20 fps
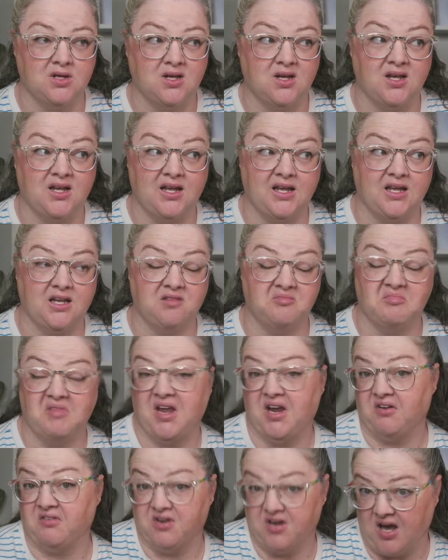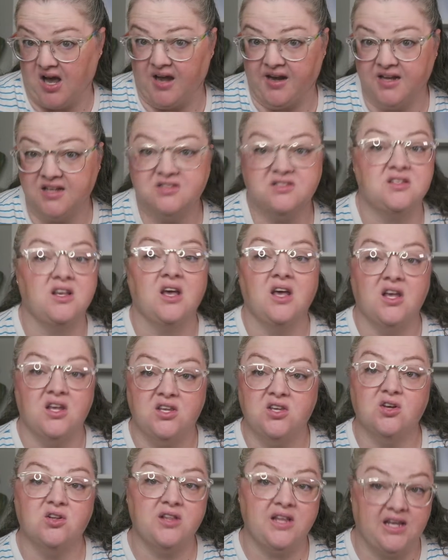In aeronautics,
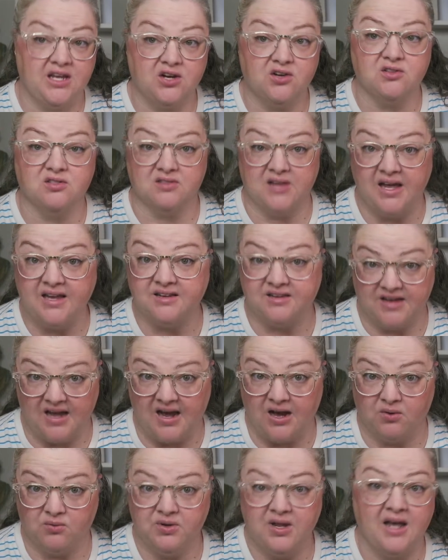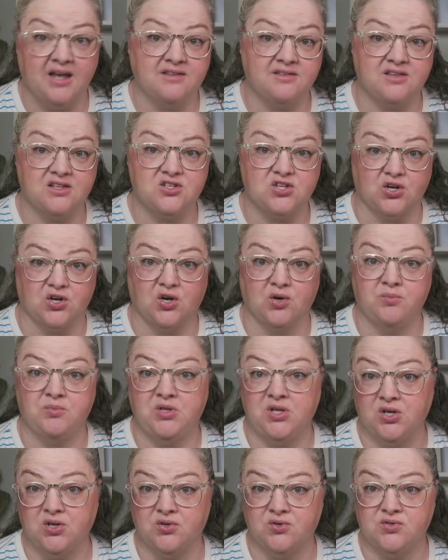you'll hear letdown as the term
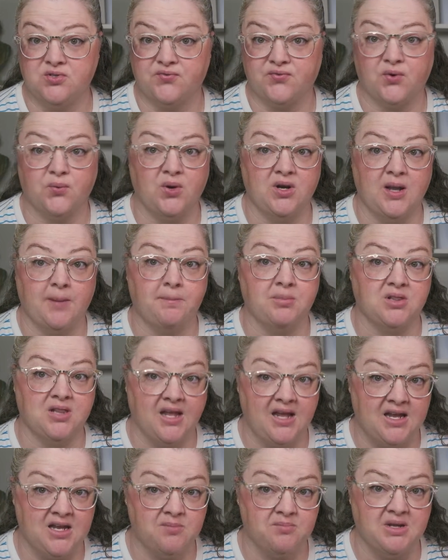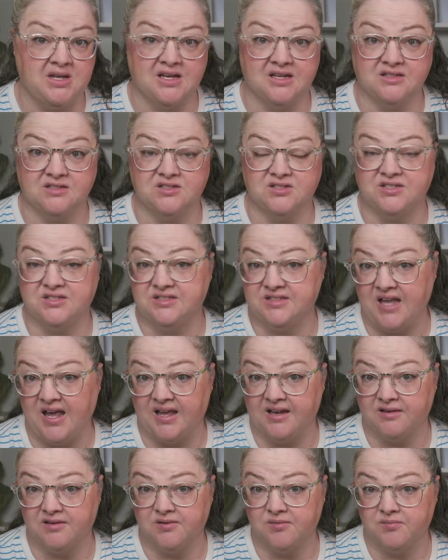used for when a plane begins to
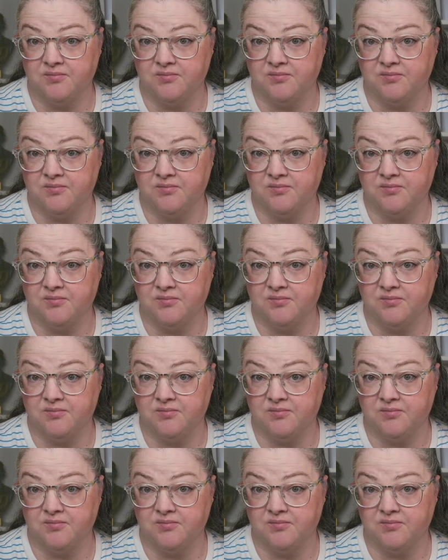descend.